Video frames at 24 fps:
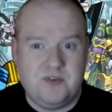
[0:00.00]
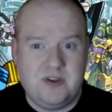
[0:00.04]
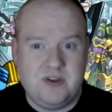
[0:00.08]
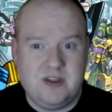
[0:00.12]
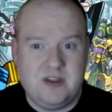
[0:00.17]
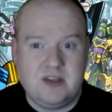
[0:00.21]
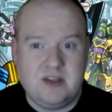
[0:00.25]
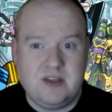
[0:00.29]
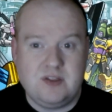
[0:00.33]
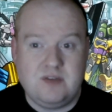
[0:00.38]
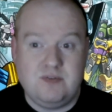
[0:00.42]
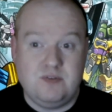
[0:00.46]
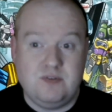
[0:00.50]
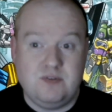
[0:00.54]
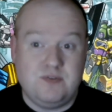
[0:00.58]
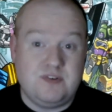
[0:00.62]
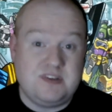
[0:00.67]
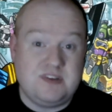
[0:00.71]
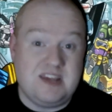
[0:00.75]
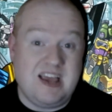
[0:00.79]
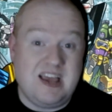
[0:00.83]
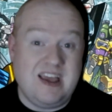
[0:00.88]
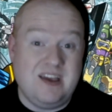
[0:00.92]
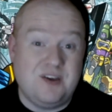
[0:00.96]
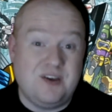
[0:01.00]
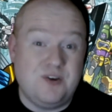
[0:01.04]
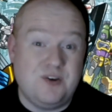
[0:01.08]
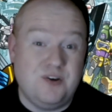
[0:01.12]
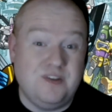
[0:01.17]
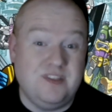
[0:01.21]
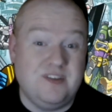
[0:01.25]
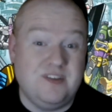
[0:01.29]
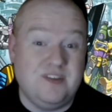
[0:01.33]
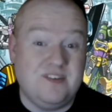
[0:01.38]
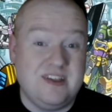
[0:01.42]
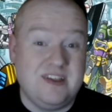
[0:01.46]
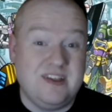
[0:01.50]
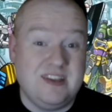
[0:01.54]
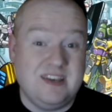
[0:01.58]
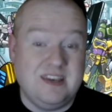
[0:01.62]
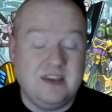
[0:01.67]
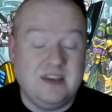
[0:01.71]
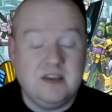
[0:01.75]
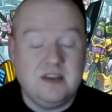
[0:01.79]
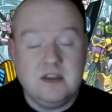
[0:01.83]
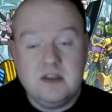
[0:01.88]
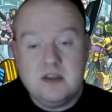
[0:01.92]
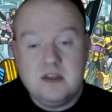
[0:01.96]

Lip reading: right? I don't even know if it's Iacon they're in.